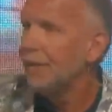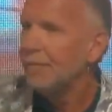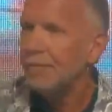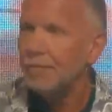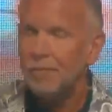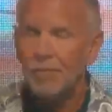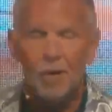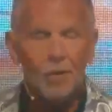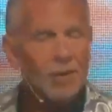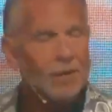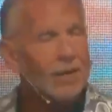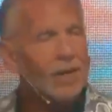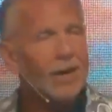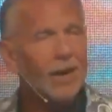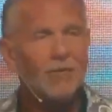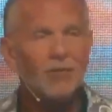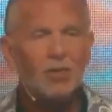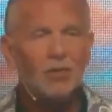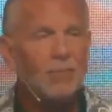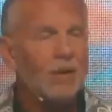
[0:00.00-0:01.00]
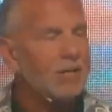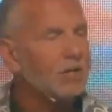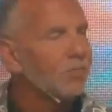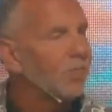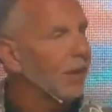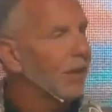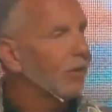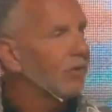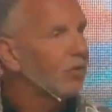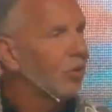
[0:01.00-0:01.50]
But when it comes to my
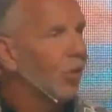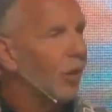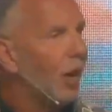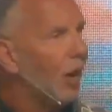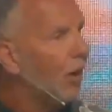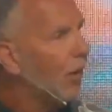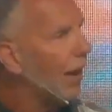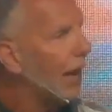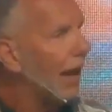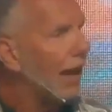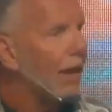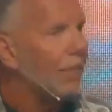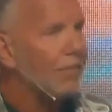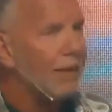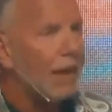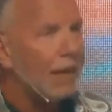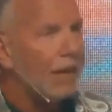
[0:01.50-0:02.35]
spiritual walk, I am not